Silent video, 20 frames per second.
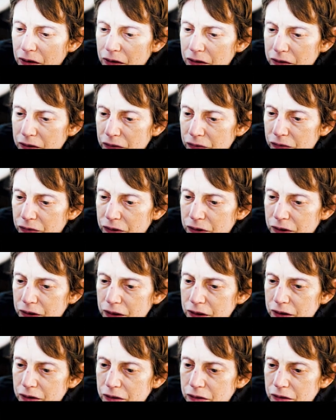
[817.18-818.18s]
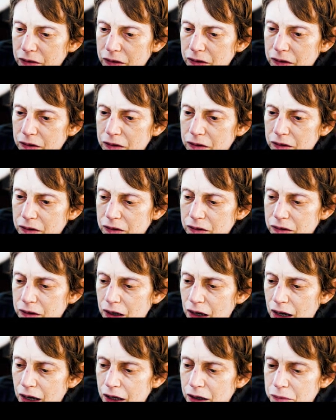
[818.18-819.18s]
different things,
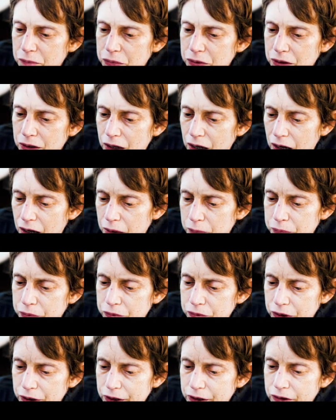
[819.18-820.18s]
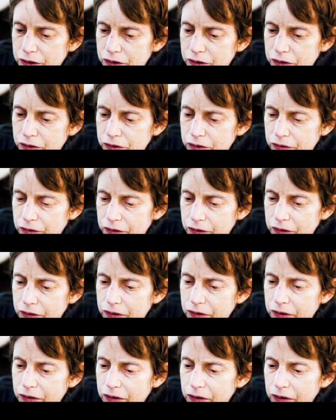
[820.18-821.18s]
types, operators,
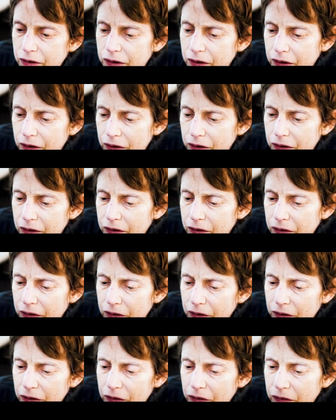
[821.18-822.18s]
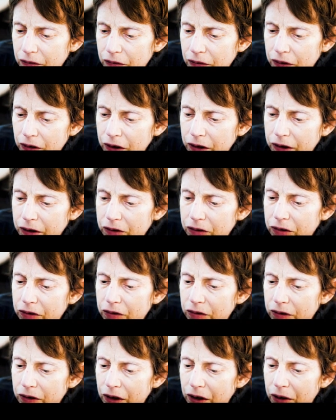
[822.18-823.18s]

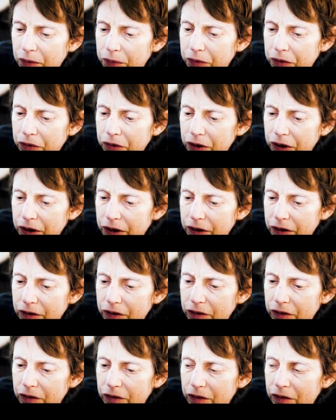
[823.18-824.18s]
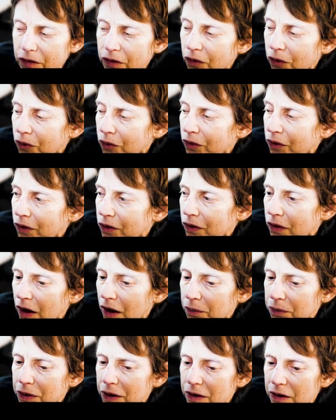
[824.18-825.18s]
relational operators, all the
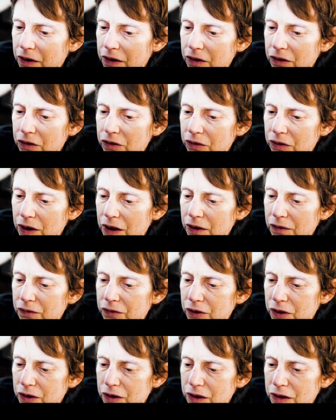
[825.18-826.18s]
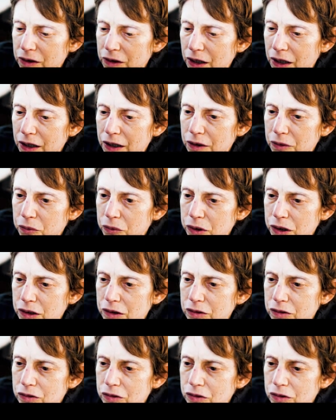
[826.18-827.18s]
types of things you'd have for any
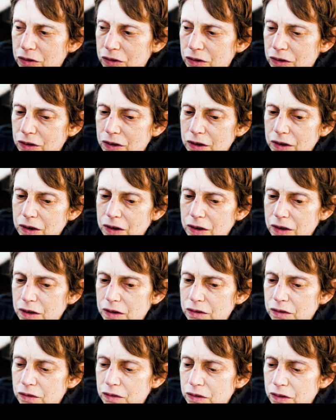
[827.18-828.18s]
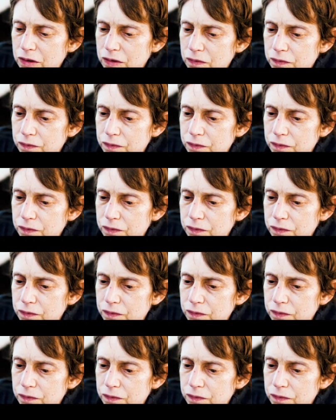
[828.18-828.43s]
language. So